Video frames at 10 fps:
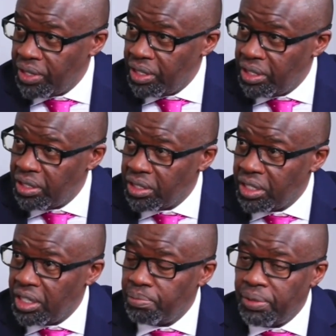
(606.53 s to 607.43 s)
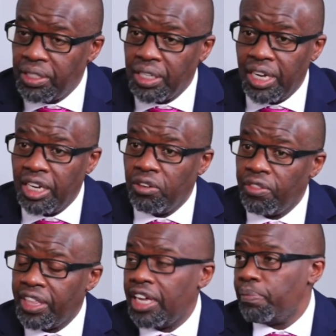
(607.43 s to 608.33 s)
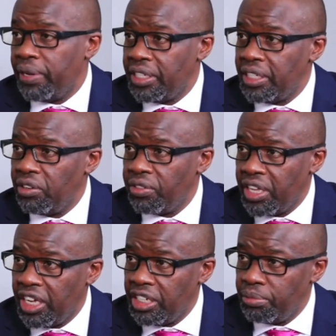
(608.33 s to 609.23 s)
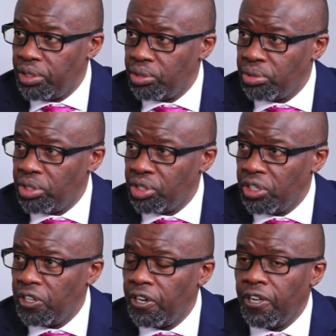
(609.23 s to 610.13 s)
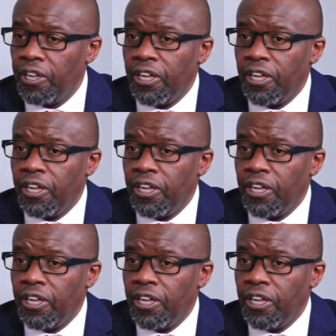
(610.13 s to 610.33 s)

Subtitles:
is basically on third-party healthcare administration.